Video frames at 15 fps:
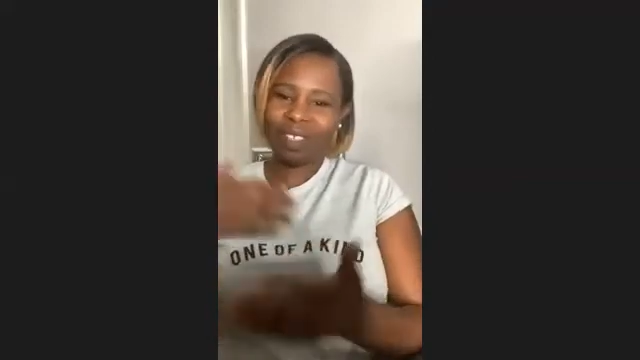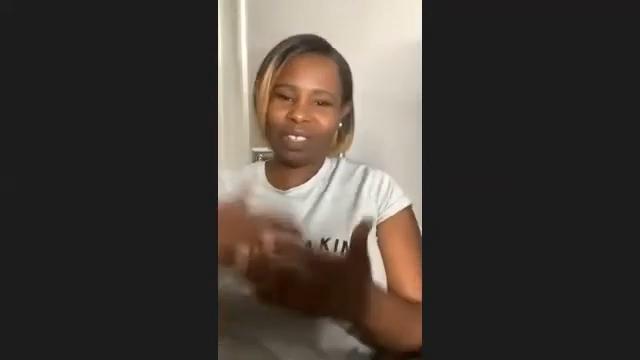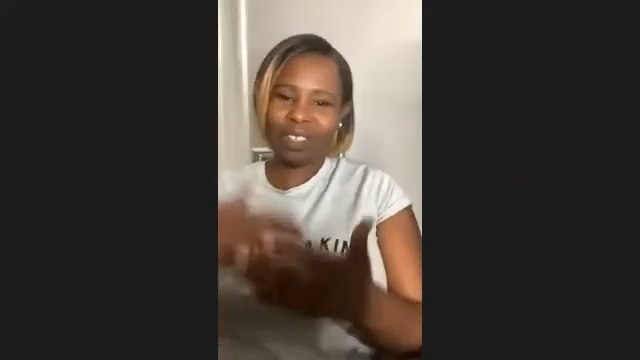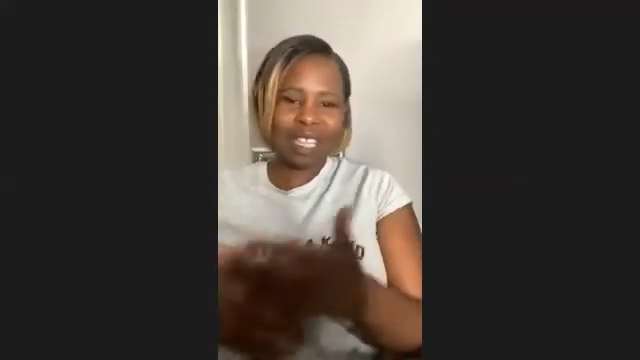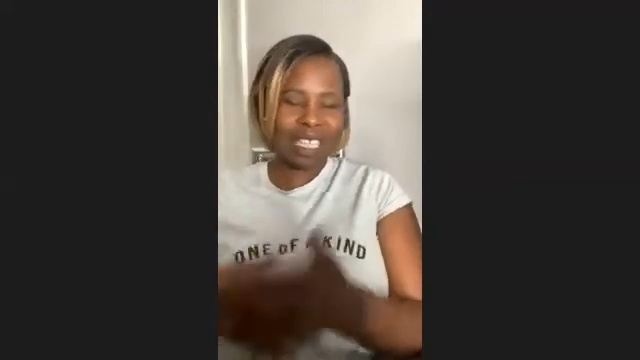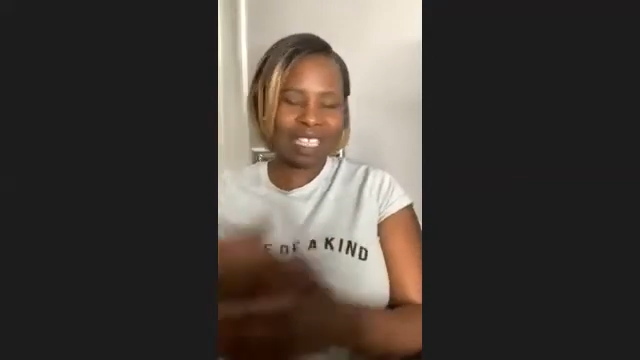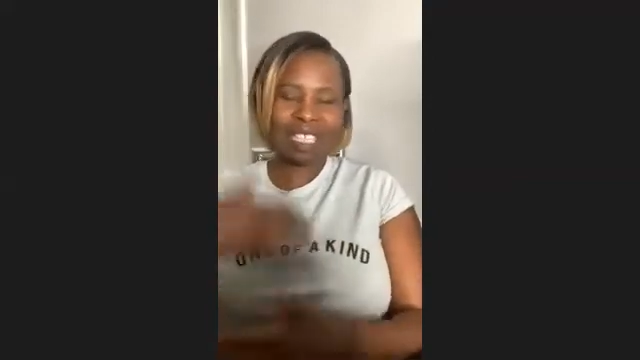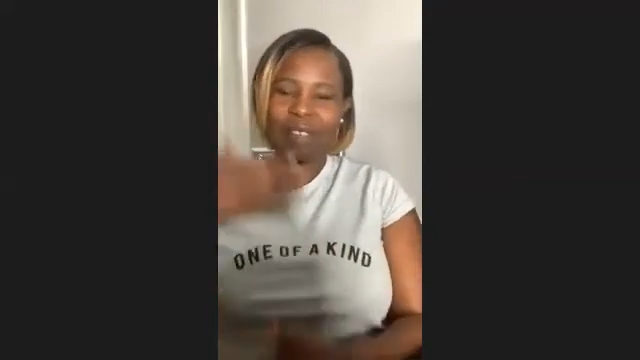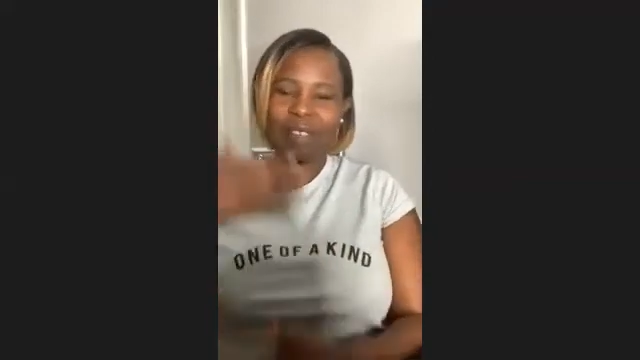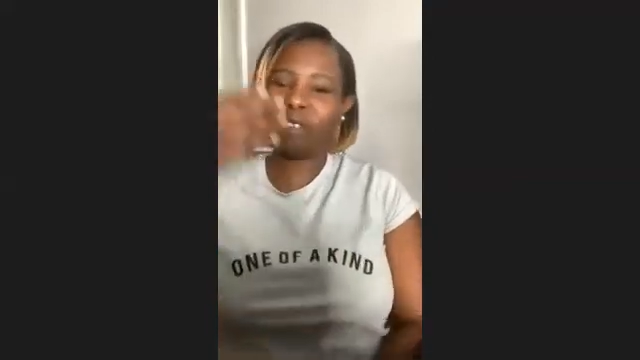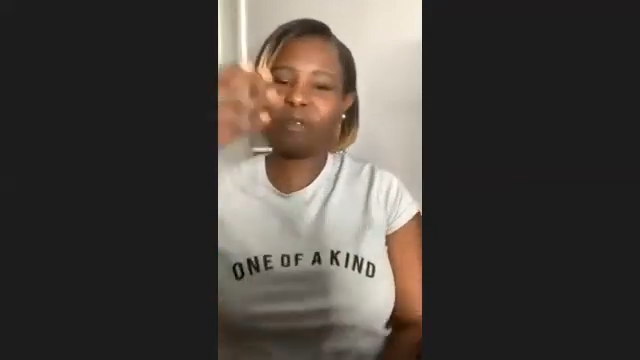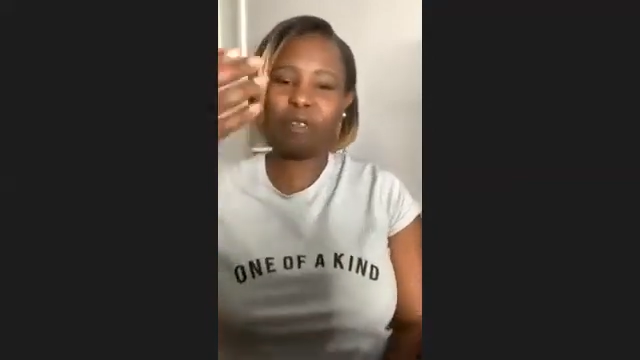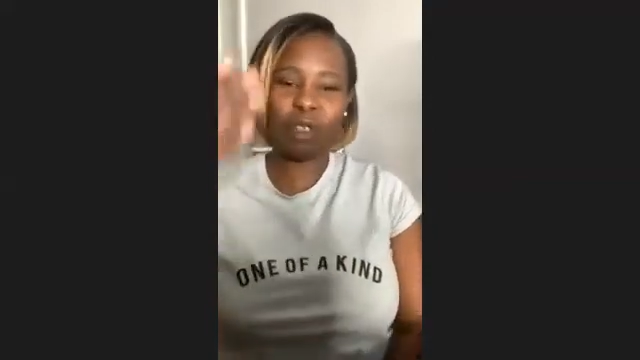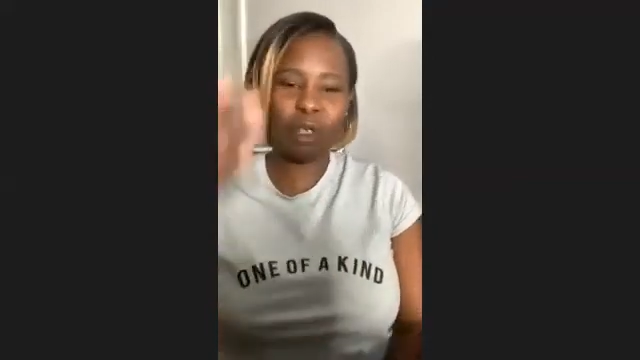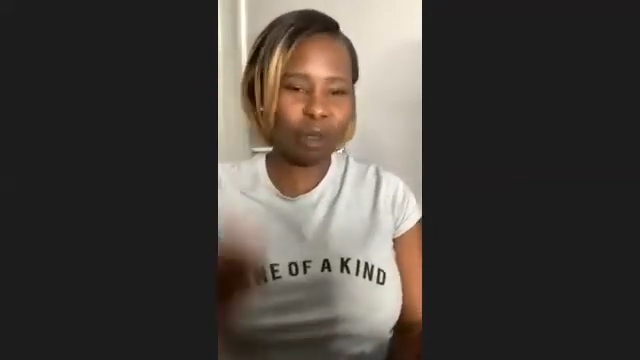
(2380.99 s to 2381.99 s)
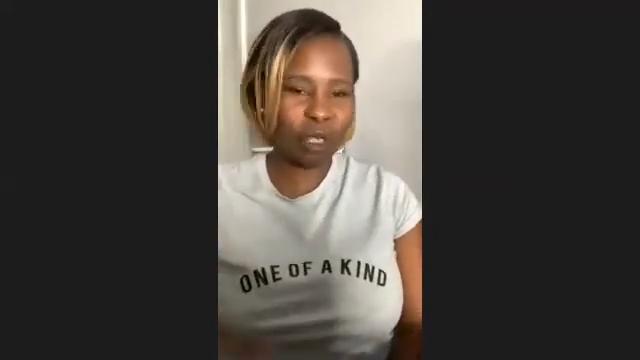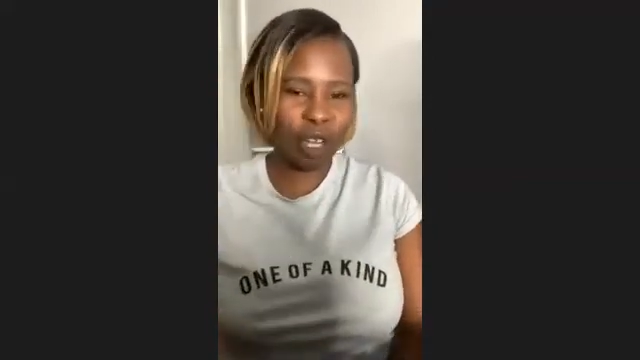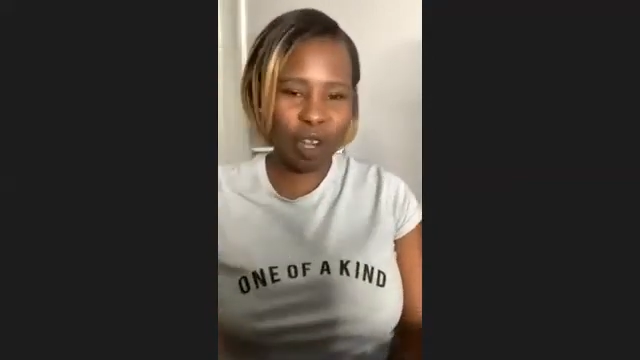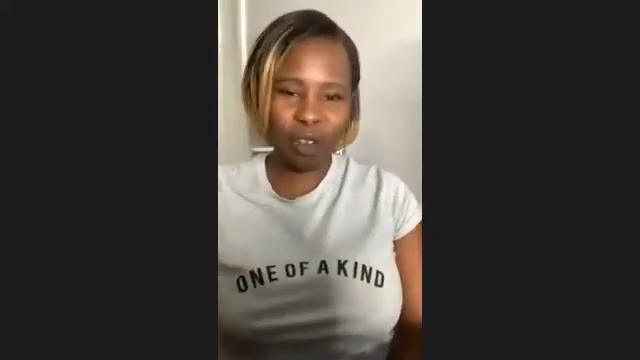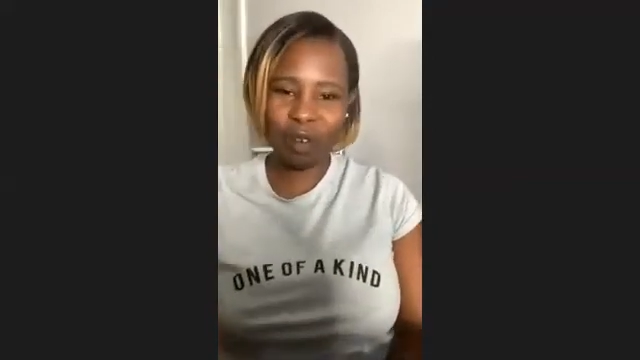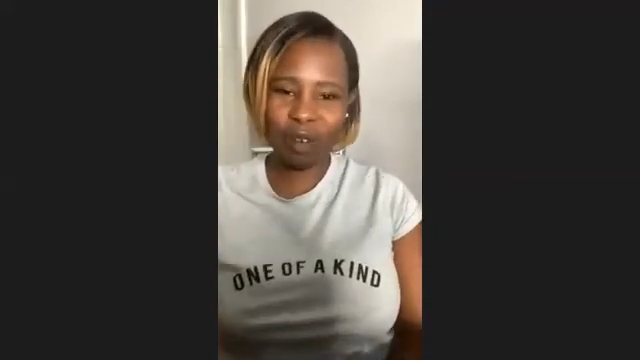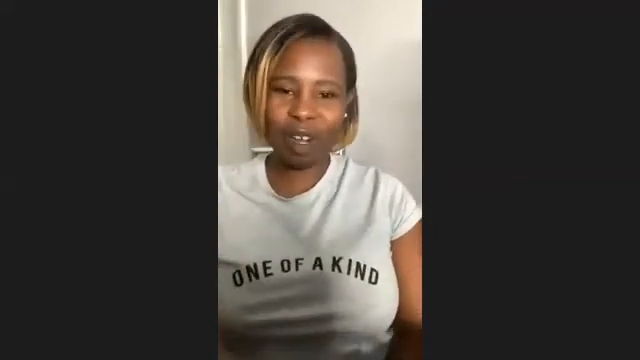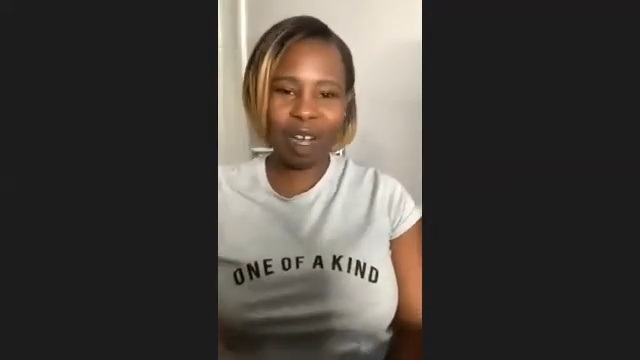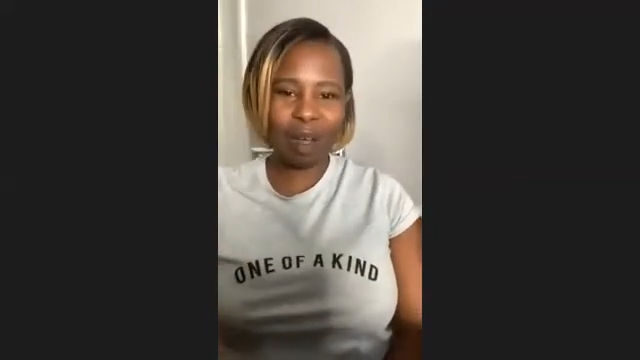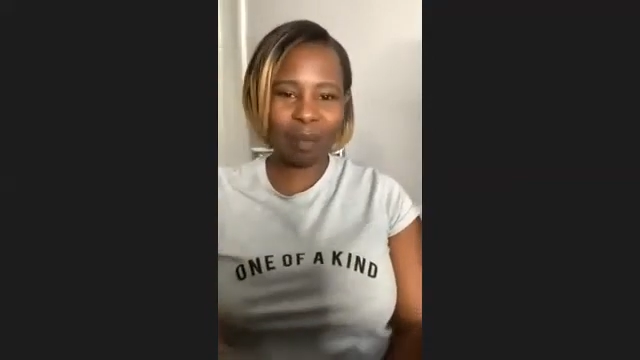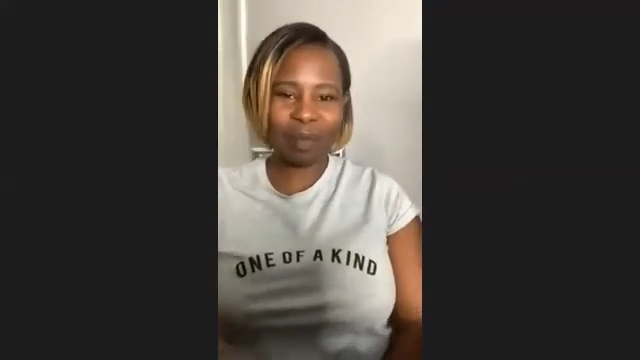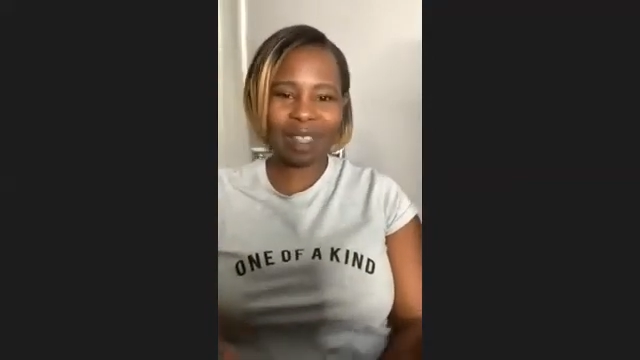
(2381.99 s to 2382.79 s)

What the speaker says: It's something for you to overcome.